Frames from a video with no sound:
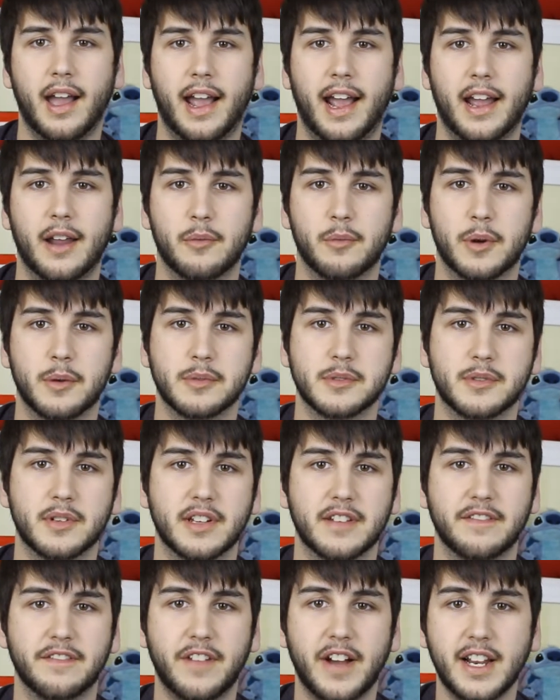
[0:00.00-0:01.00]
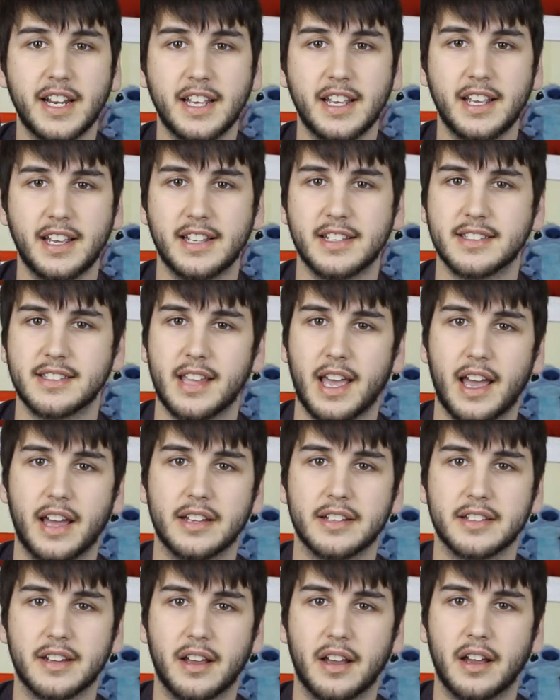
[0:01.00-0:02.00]
And what was really funny is
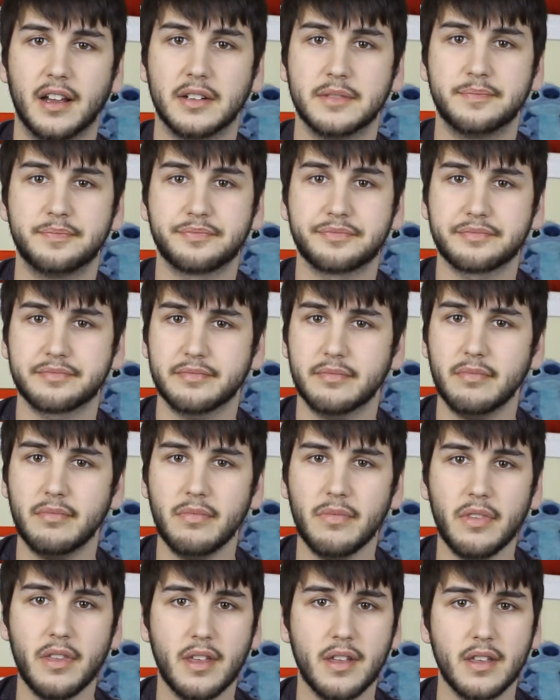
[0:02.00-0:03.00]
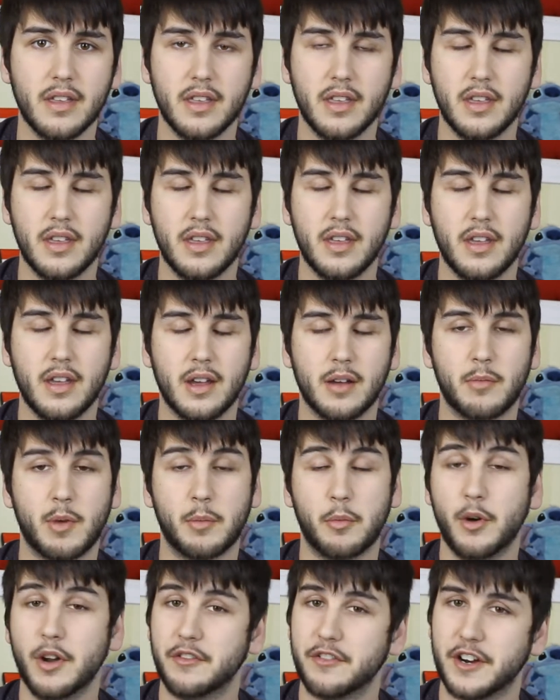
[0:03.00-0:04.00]
that
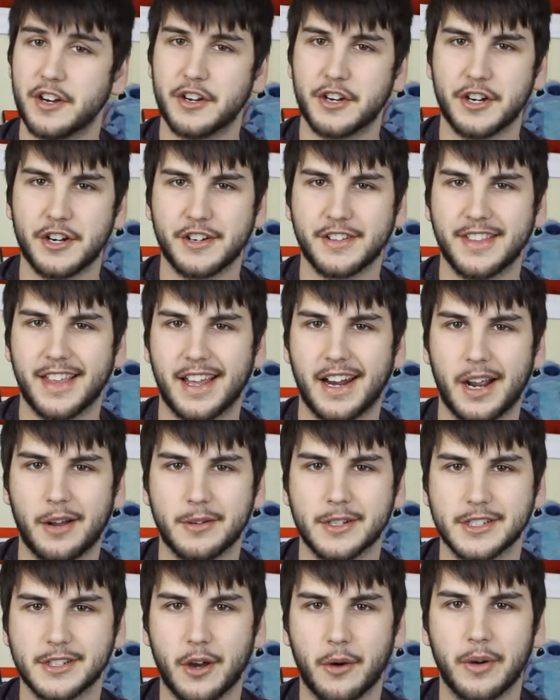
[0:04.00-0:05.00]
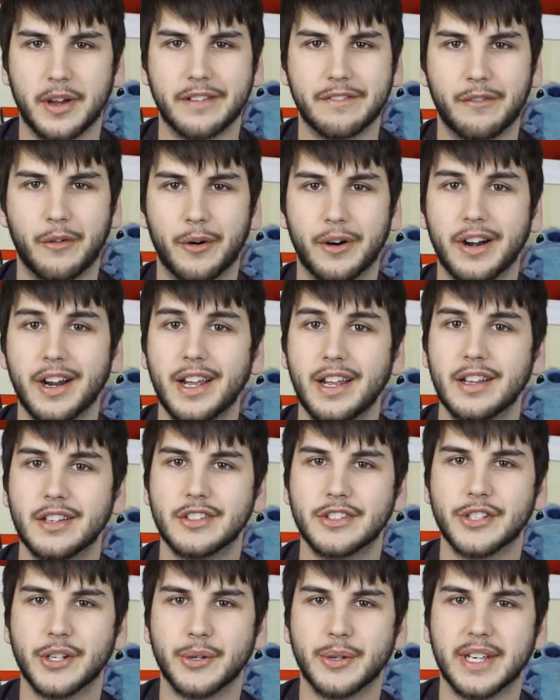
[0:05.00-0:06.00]
my boyfriend heard that I was going for
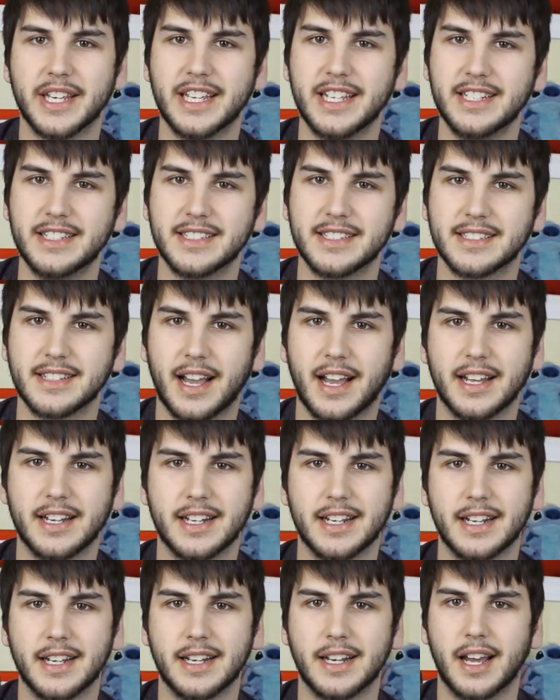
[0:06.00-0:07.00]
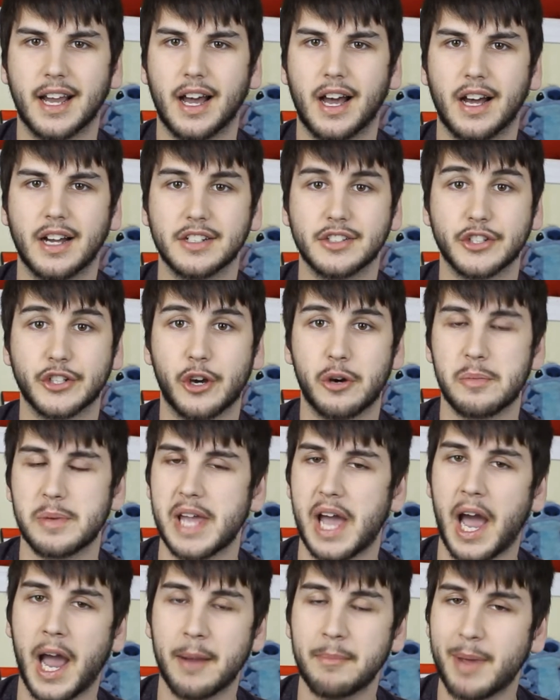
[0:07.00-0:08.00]
it, so he decided to go
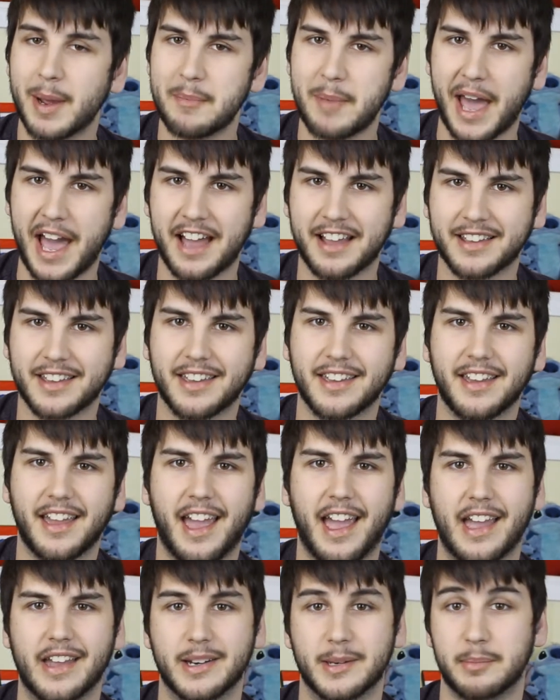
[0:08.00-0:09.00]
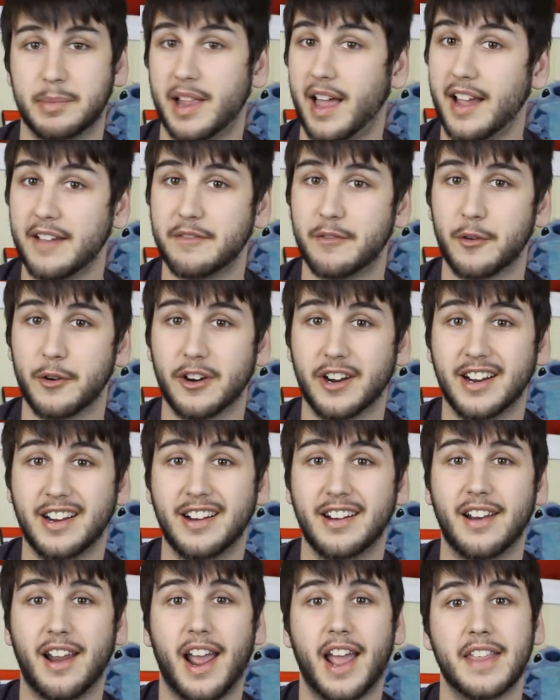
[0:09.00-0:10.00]
behind my back and apply for
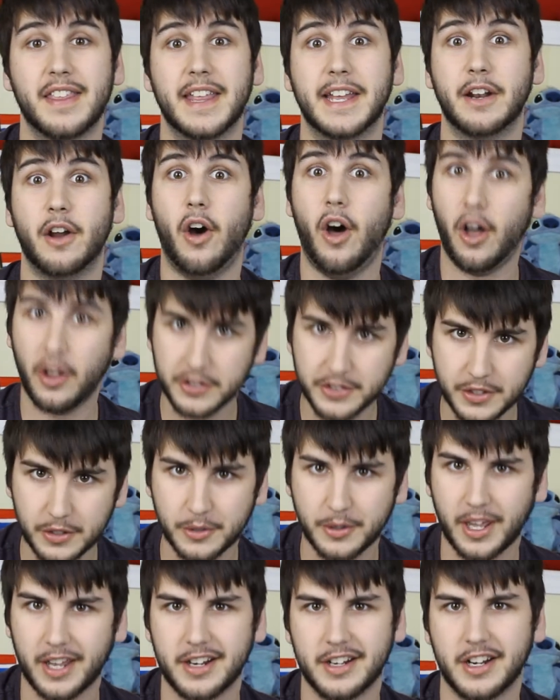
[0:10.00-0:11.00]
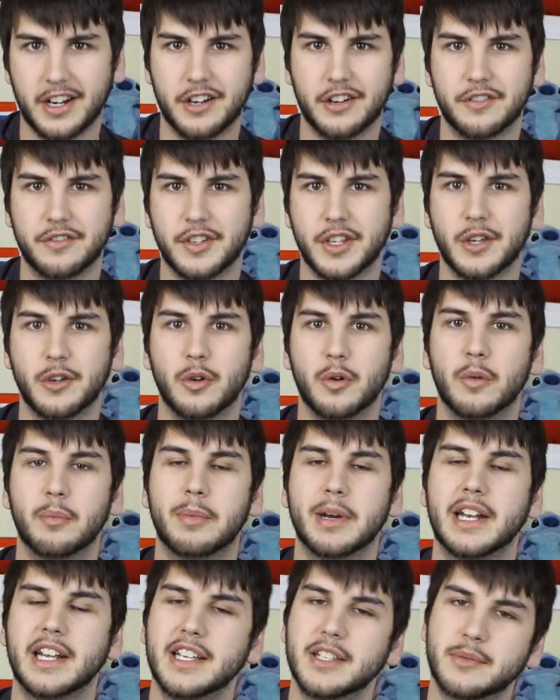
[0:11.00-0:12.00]
it, and then also get an interview,
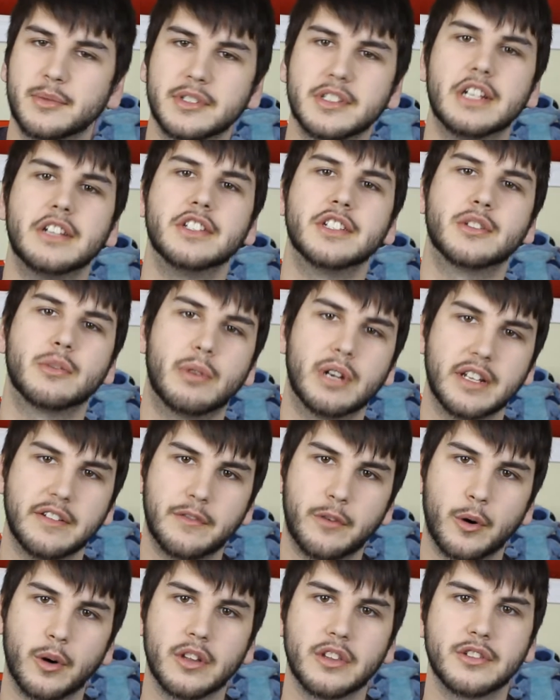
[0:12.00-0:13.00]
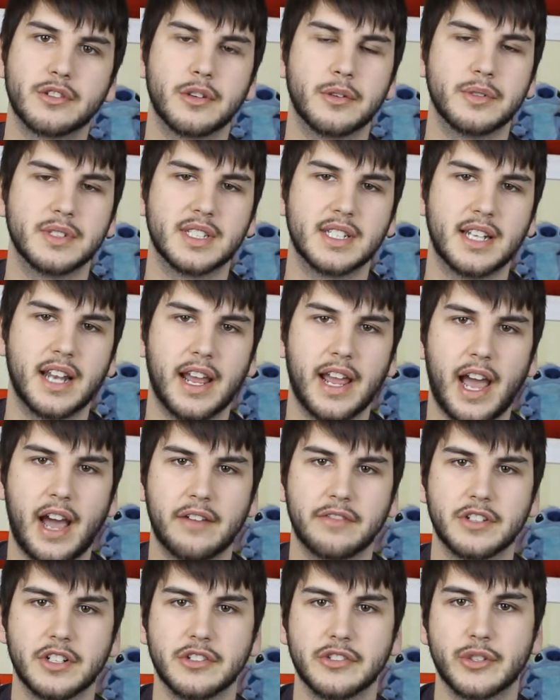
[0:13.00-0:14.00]
but his was on the 24th, so it was the day
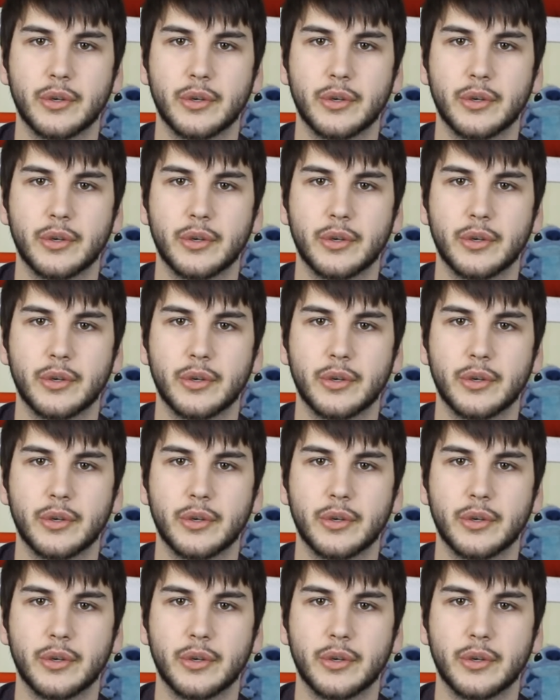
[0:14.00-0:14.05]
after.